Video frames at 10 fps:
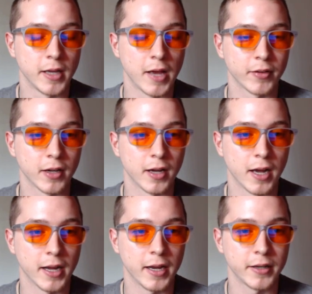Having a
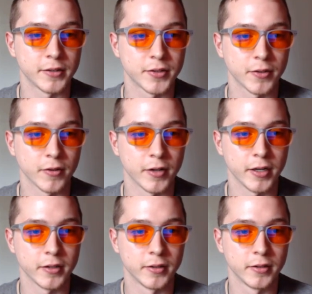hiatus
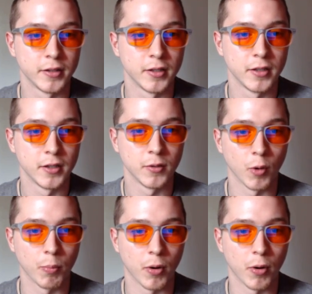hernia, where